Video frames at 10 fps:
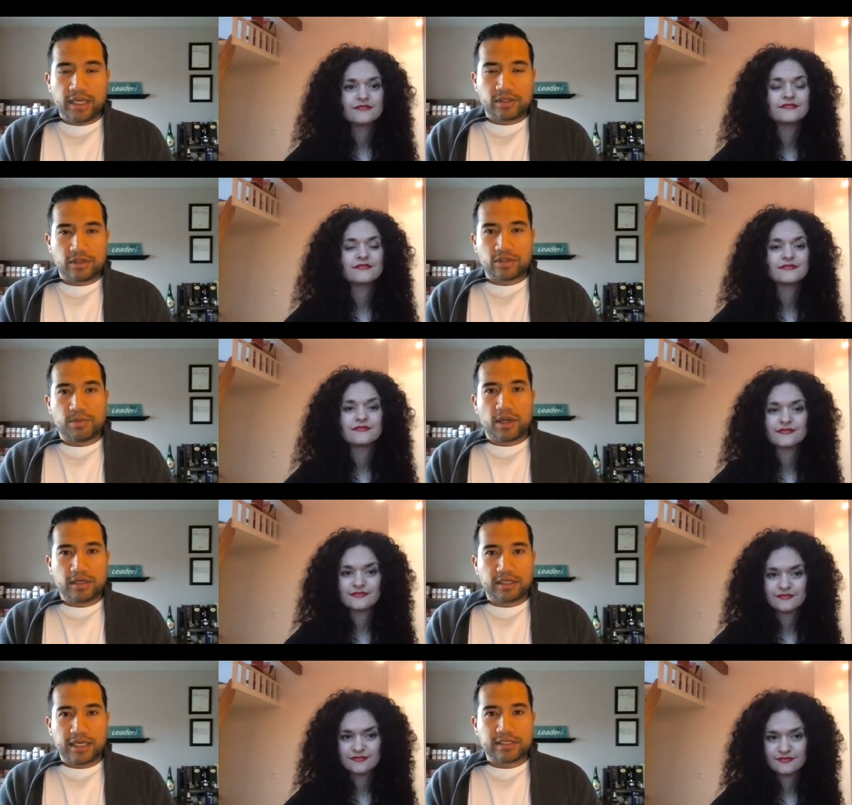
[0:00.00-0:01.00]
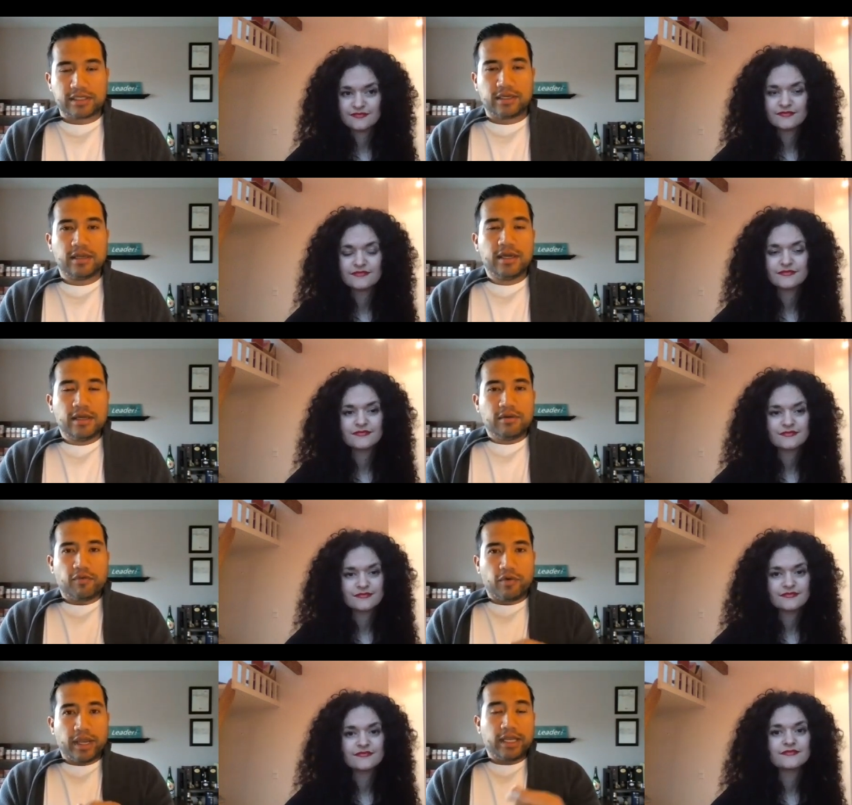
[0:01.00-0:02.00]
Speaker 1: into the small intestine
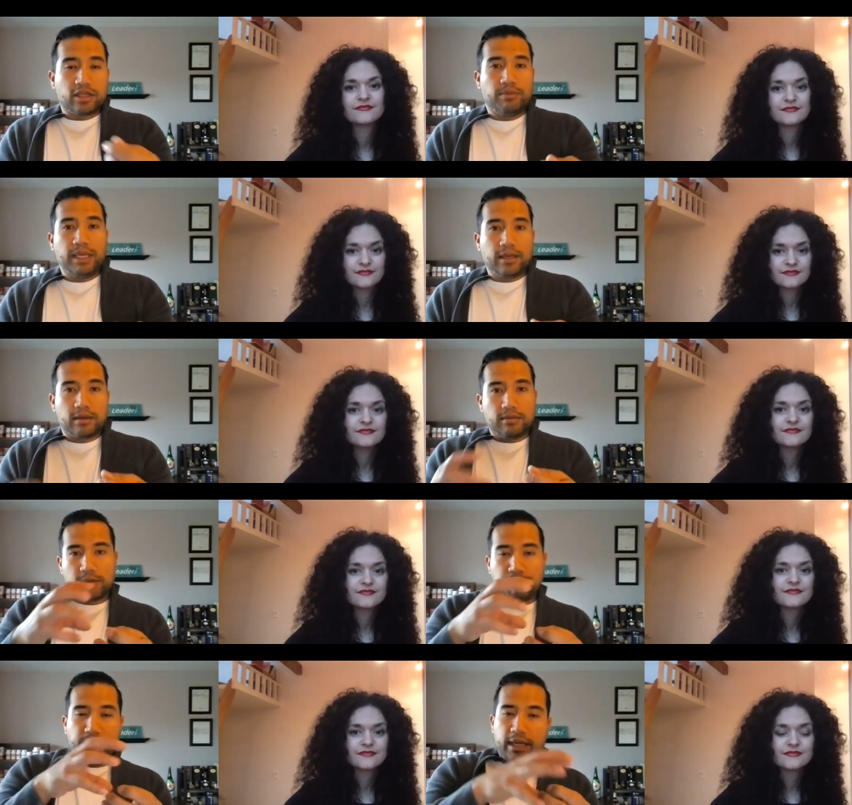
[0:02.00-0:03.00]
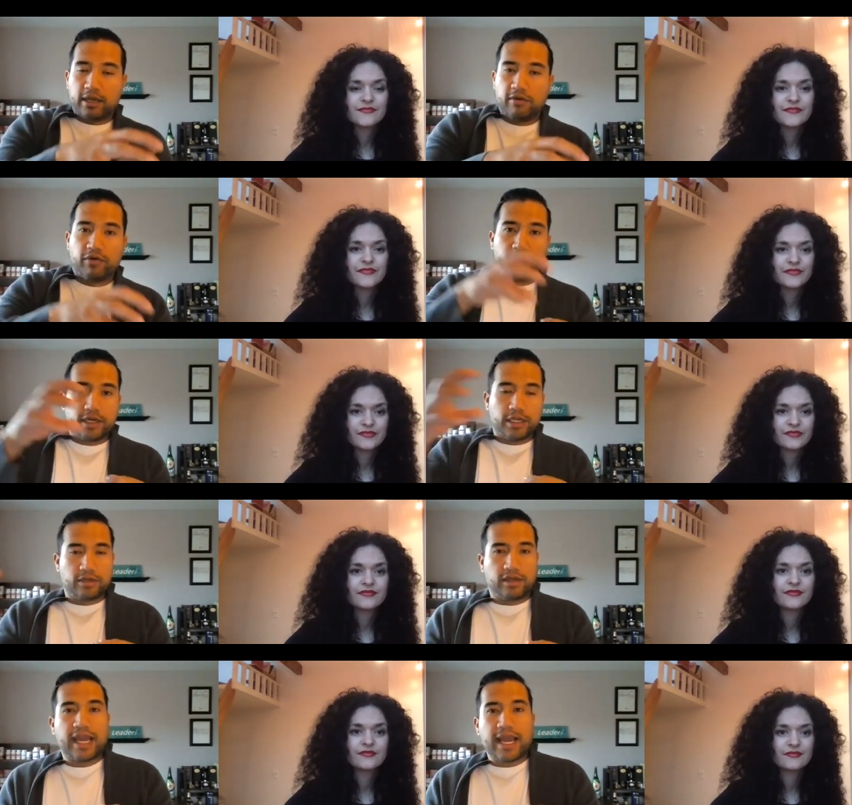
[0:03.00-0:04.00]
for it to be being converted into
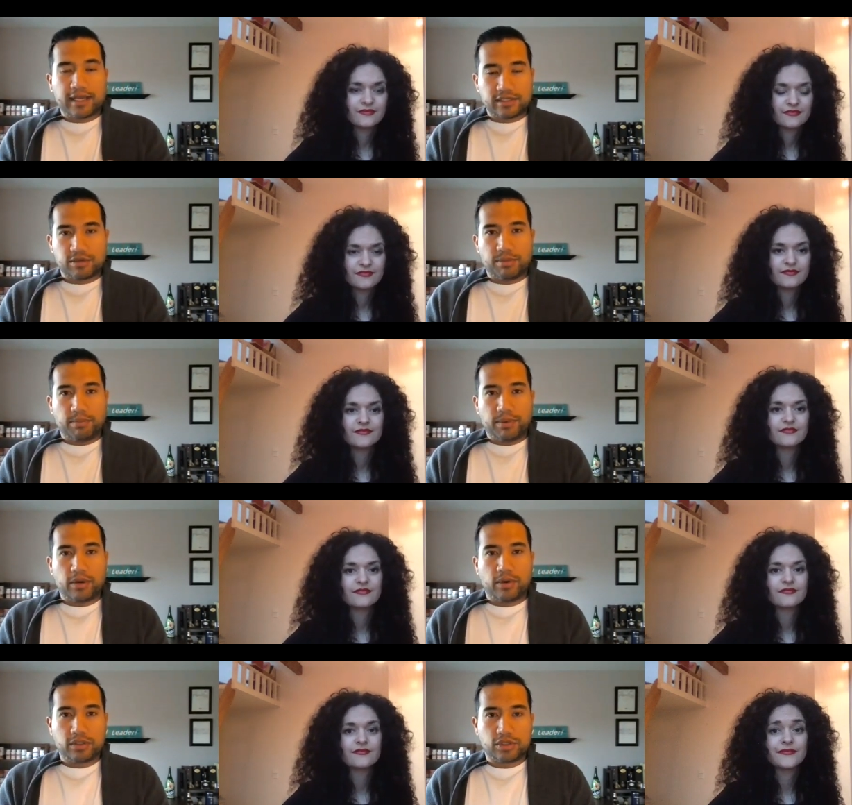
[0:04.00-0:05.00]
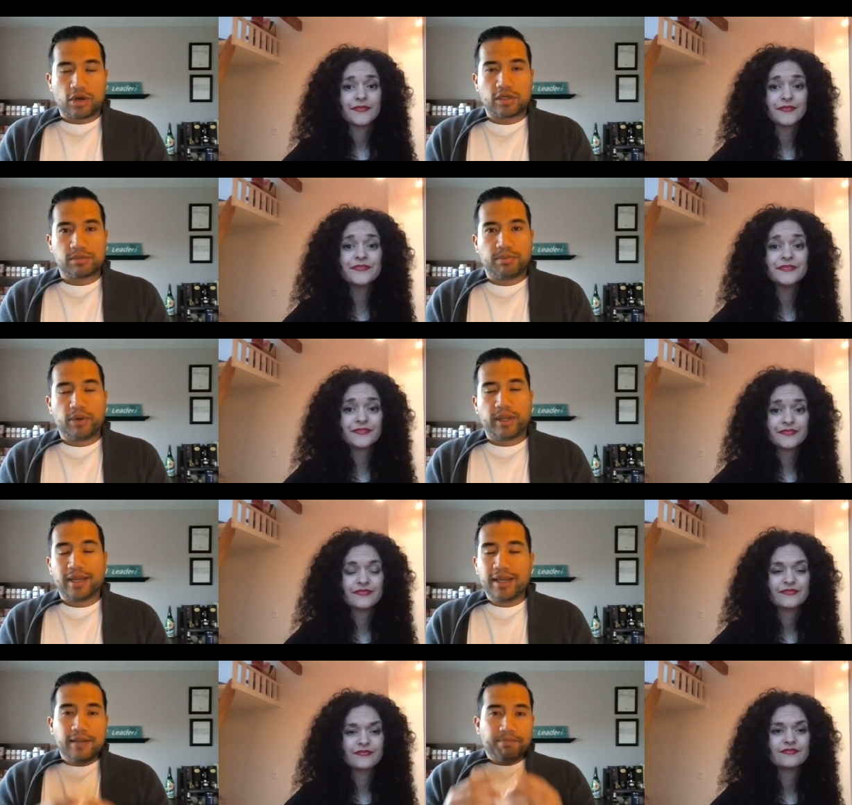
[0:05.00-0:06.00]
gas to be blow to because mm-hmm. bloating.
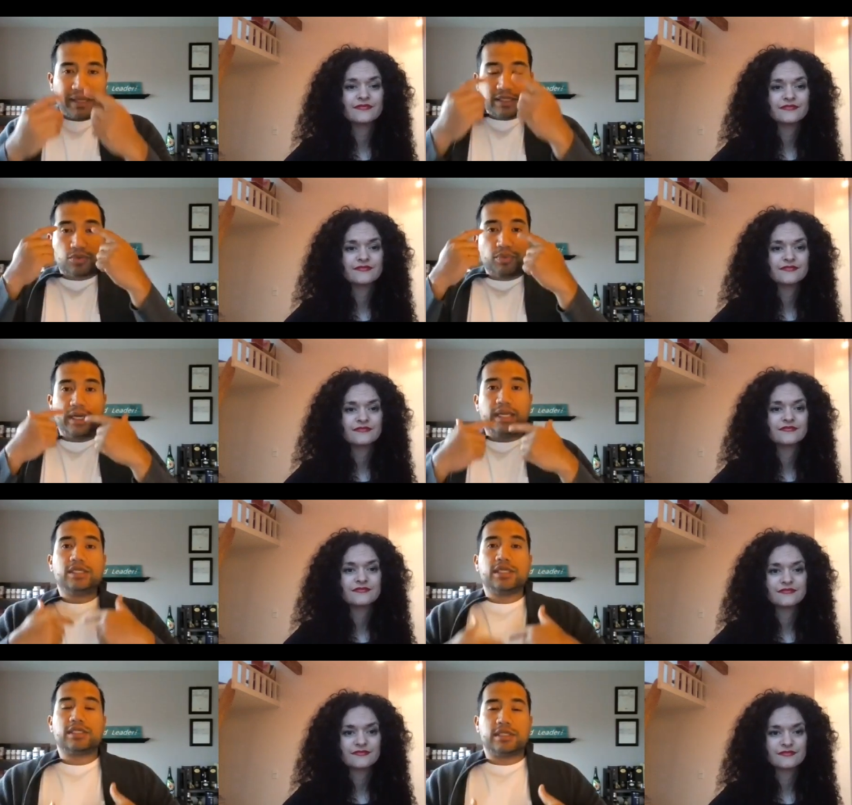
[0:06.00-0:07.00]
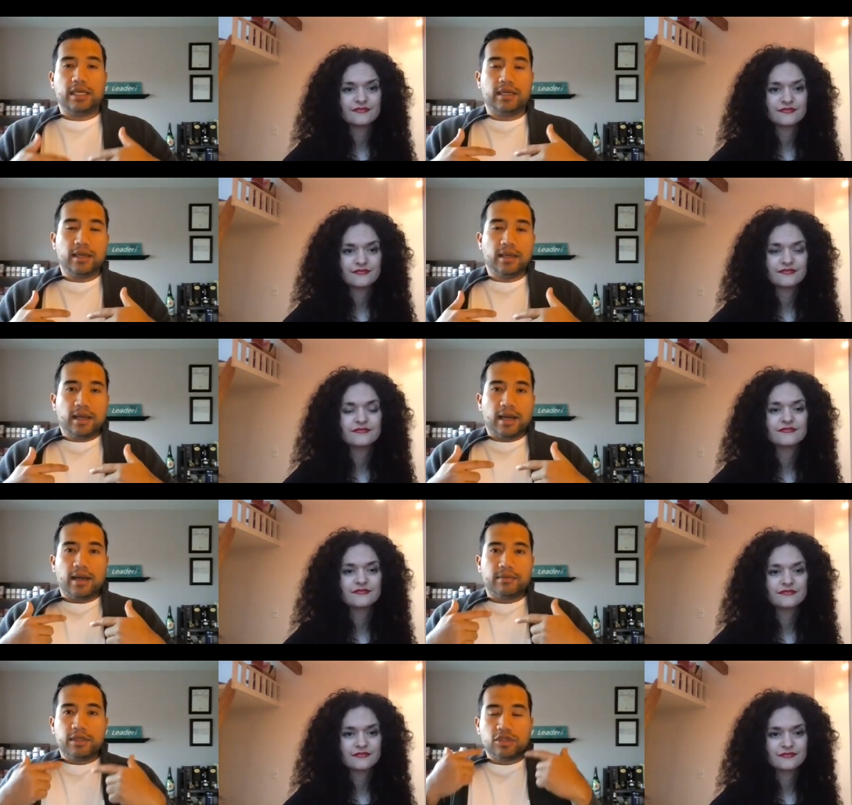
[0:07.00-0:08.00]
It's really just the uh,
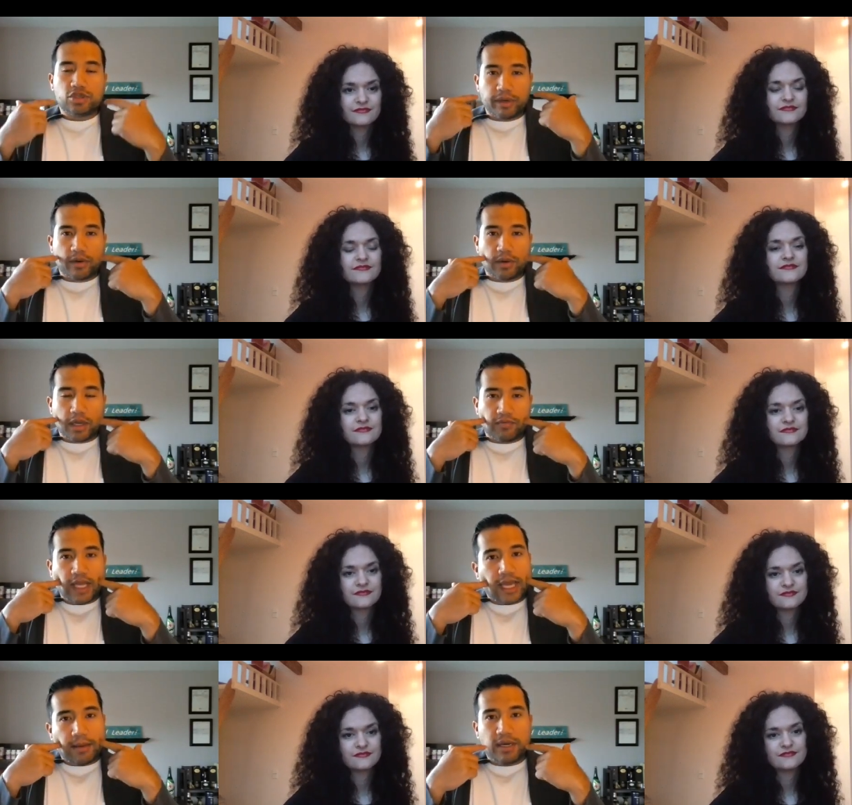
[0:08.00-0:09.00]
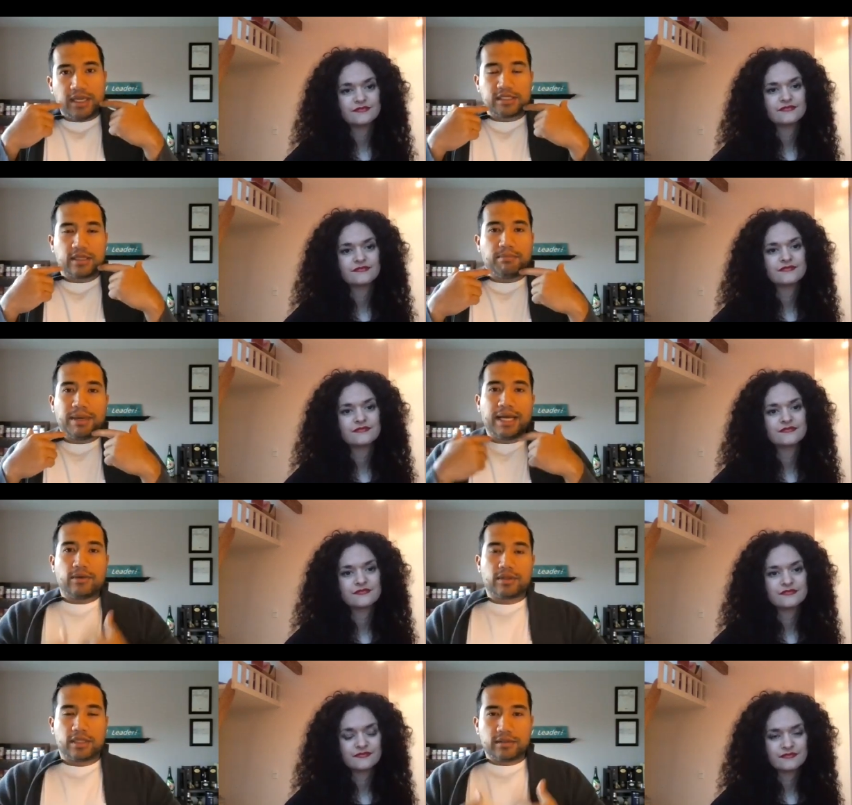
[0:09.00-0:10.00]
the triggering of the amylase in the mouth,
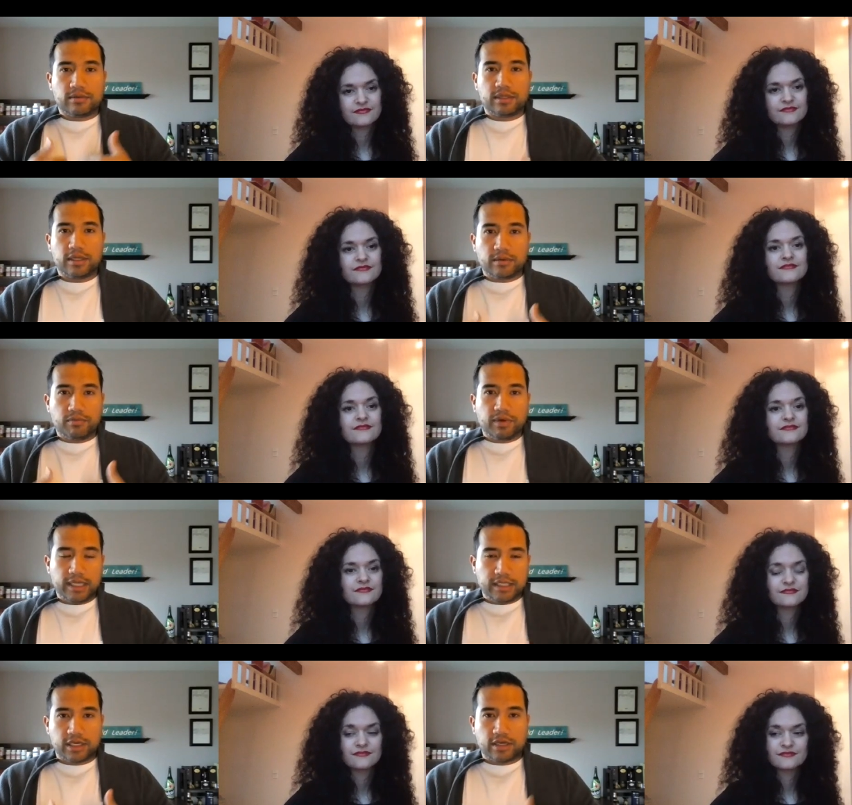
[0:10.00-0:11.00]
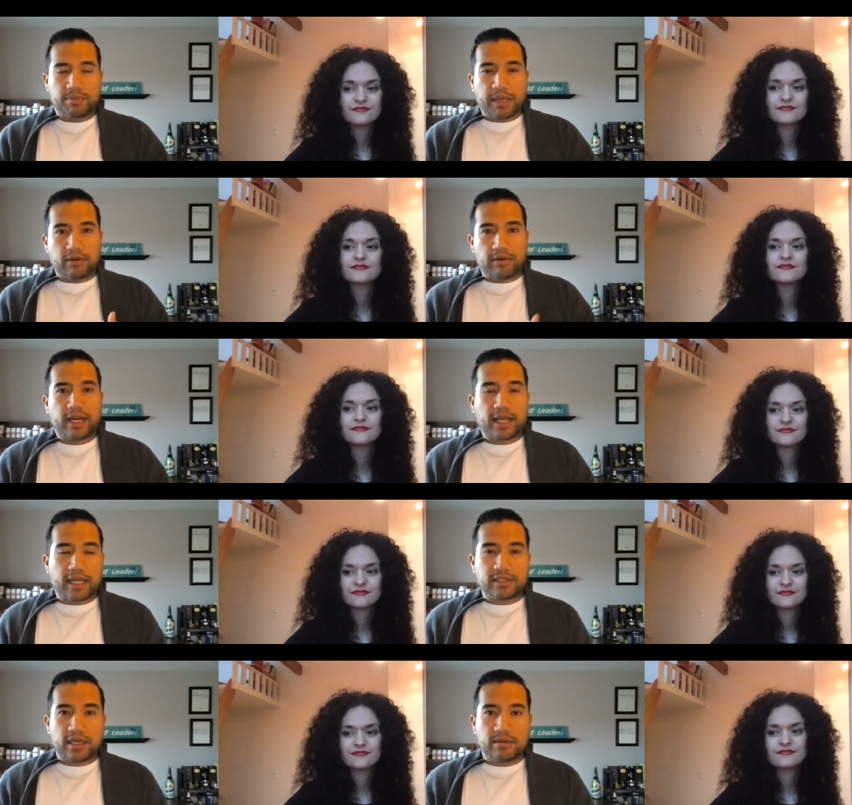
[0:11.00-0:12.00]
the, the releasing of the pancreatic
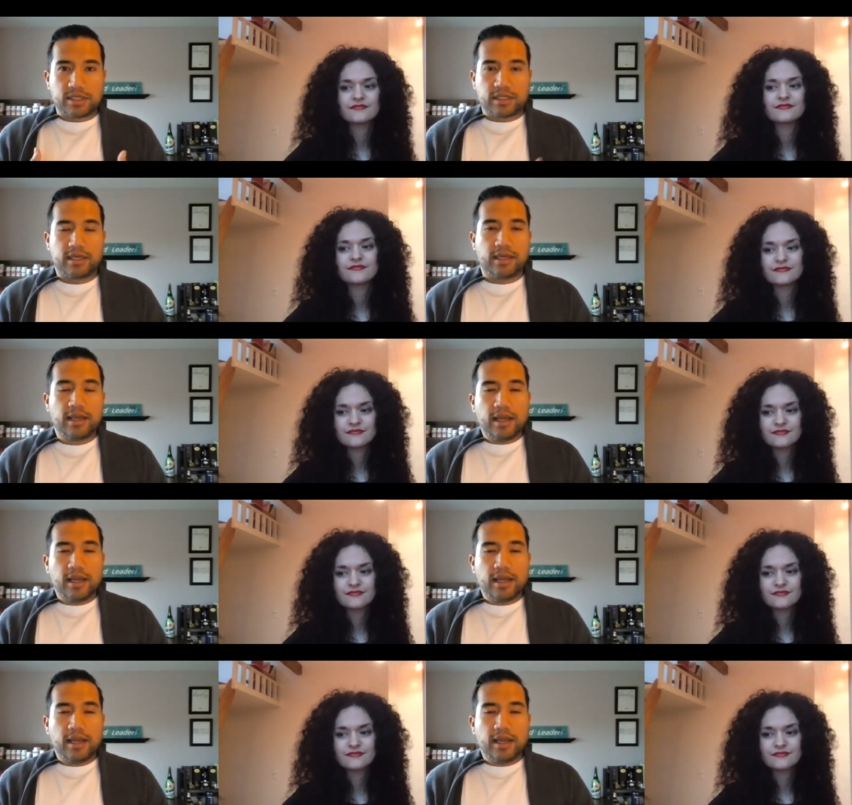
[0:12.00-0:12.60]
enzymes and the